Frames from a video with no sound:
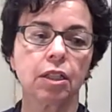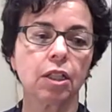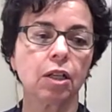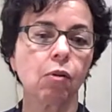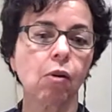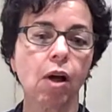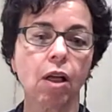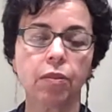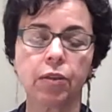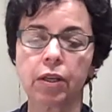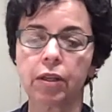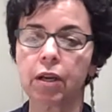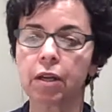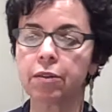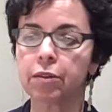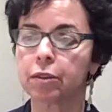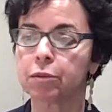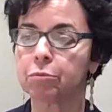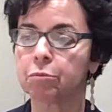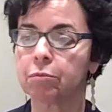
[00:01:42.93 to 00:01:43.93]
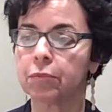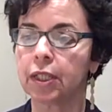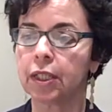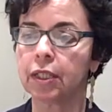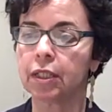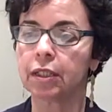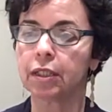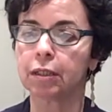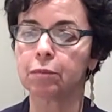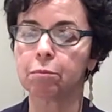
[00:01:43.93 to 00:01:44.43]
you know all the other
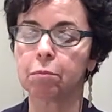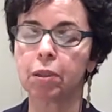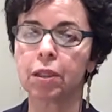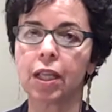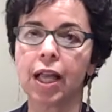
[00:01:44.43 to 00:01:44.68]
media